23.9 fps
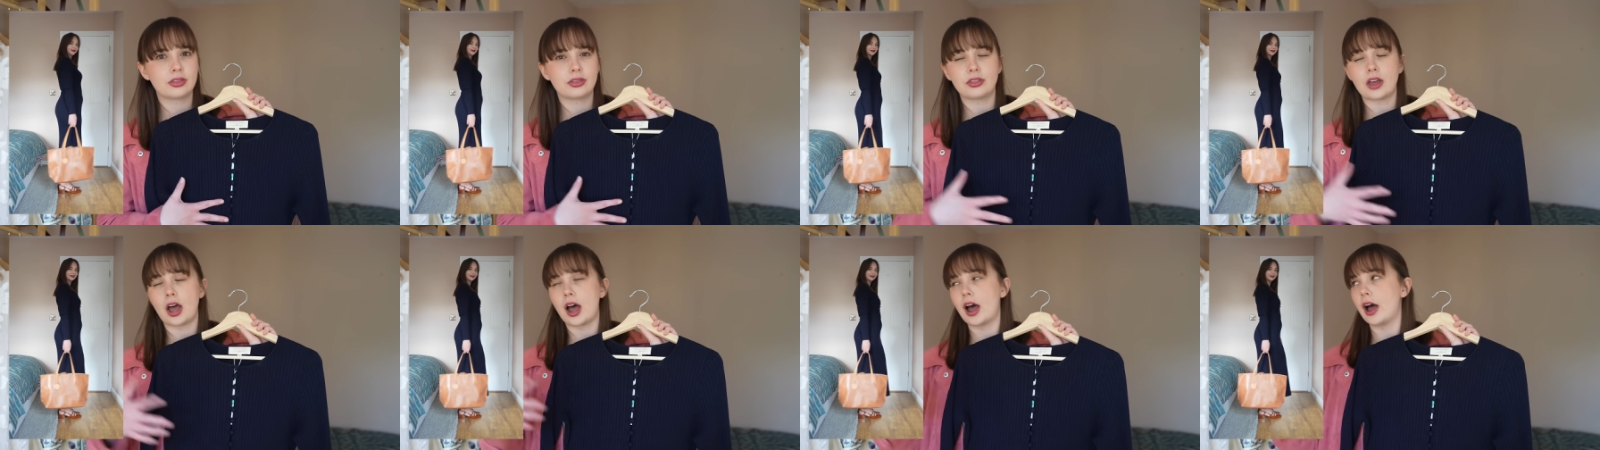
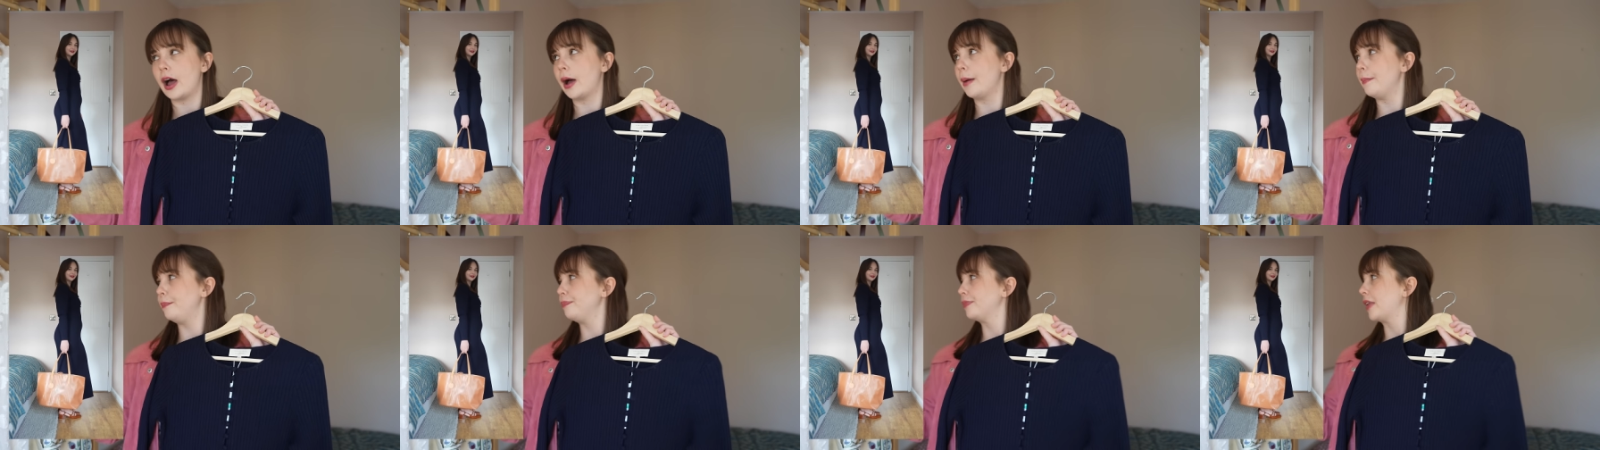
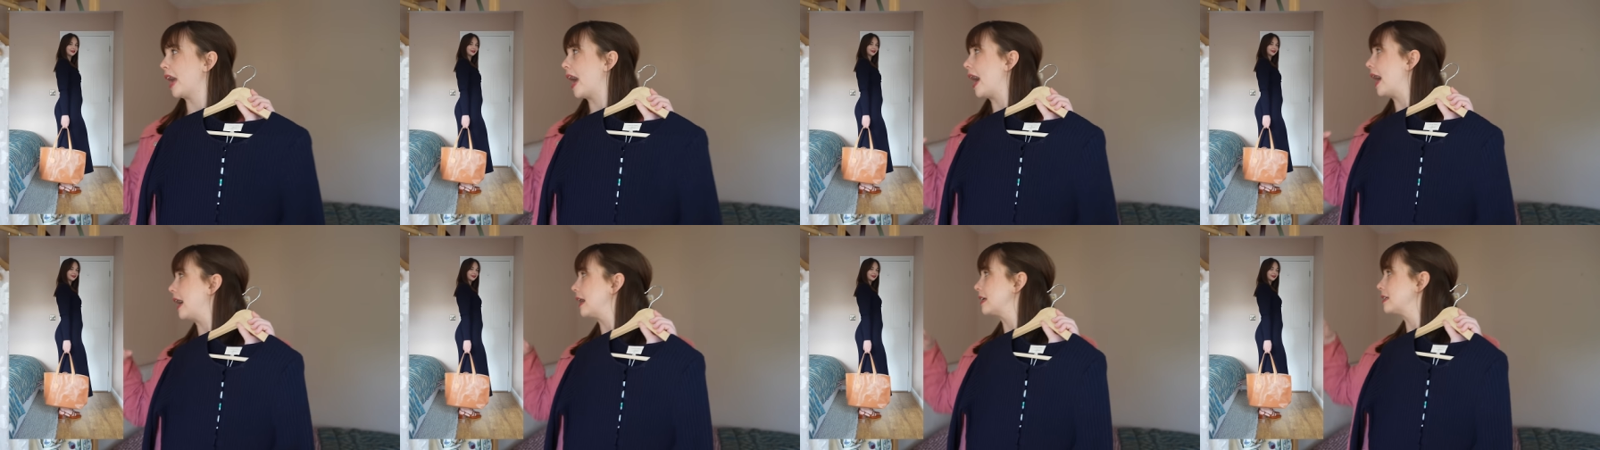um,
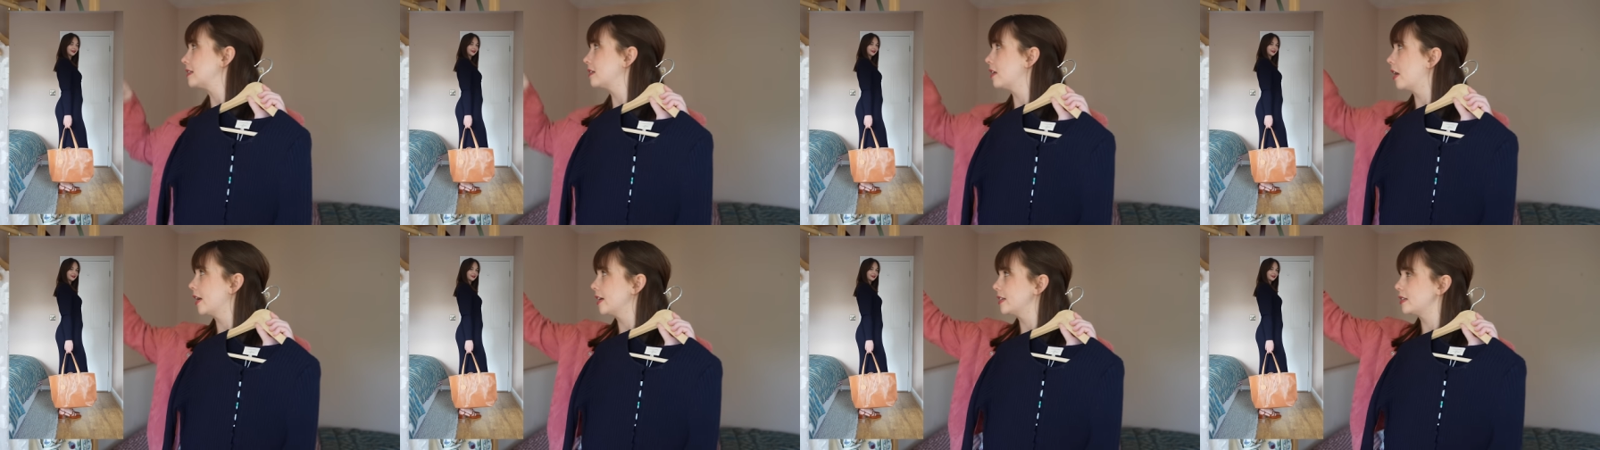
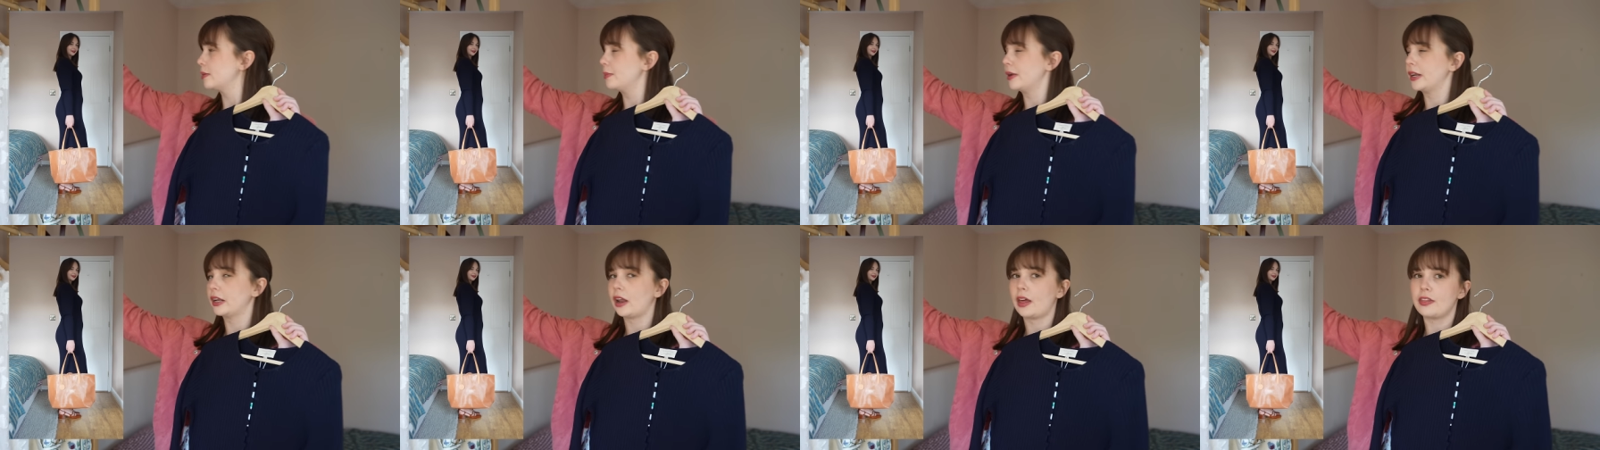as like
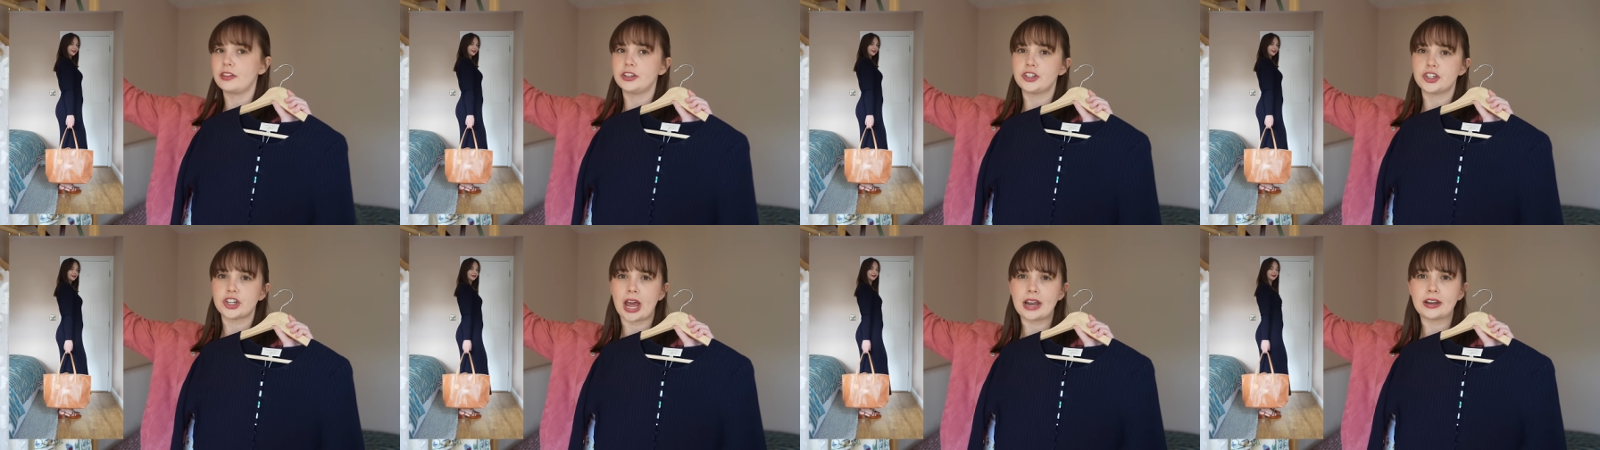something like the
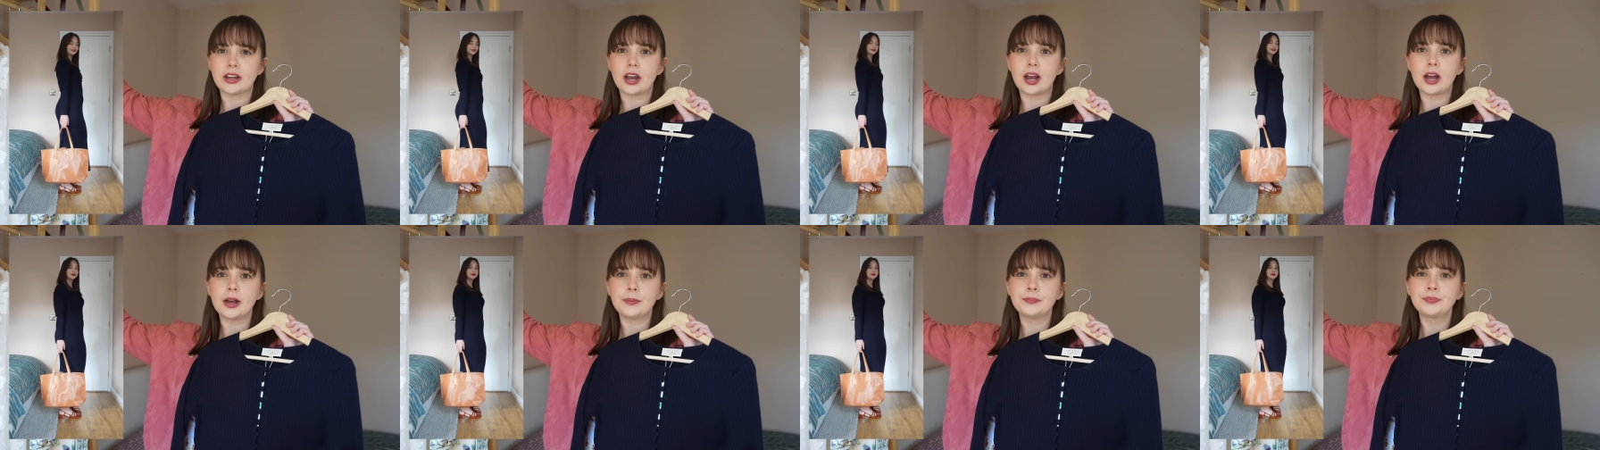
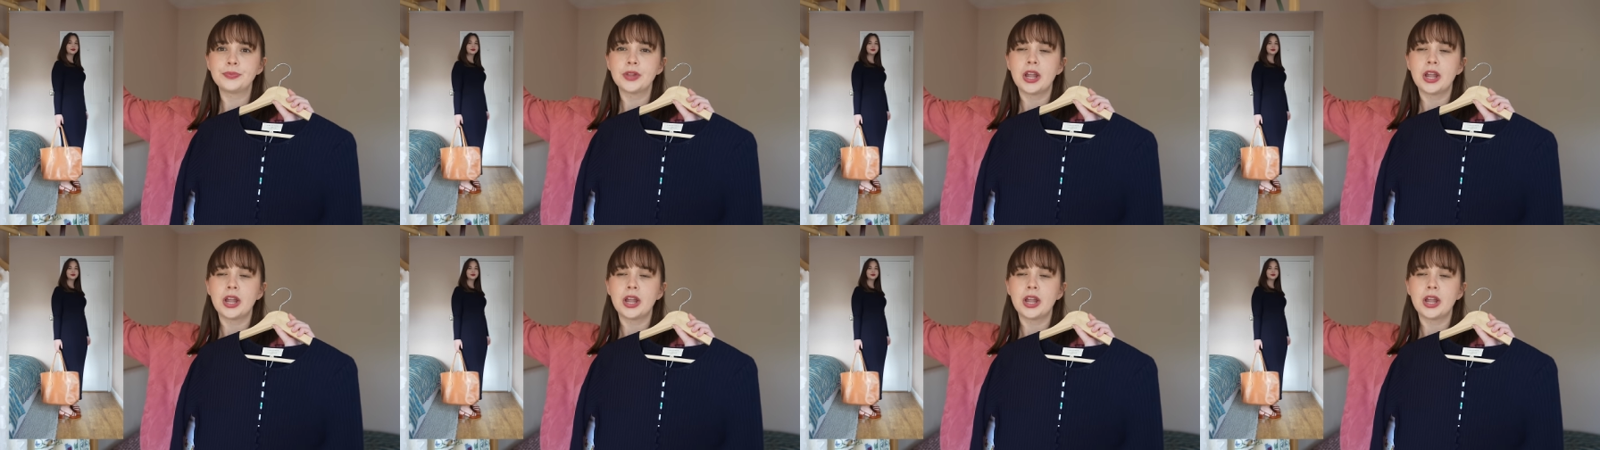Jennah